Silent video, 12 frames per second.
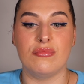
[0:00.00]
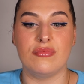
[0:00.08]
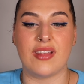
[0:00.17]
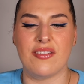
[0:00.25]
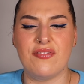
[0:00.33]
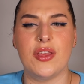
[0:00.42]

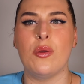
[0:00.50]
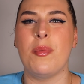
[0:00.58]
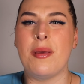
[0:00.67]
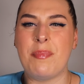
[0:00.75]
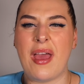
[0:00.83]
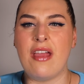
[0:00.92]
they fit you a
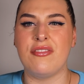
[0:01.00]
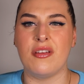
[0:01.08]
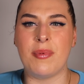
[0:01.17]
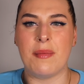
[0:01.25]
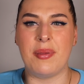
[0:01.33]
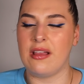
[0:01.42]
bit better if they're
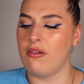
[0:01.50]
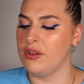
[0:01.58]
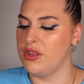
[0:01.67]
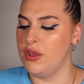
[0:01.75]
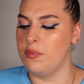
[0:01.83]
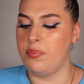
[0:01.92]
a bit bigger
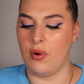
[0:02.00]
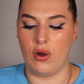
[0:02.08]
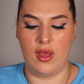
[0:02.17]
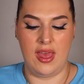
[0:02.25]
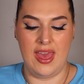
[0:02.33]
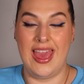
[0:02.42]
on you,
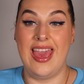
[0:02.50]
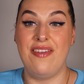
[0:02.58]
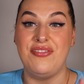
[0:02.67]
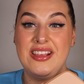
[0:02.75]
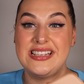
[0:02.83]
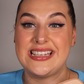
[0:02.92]
but
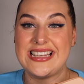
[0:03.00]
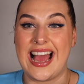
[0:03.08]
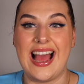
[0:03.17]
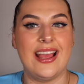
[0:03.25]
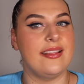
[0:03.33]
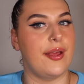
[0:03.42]
if these are
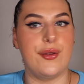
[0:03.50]
tight,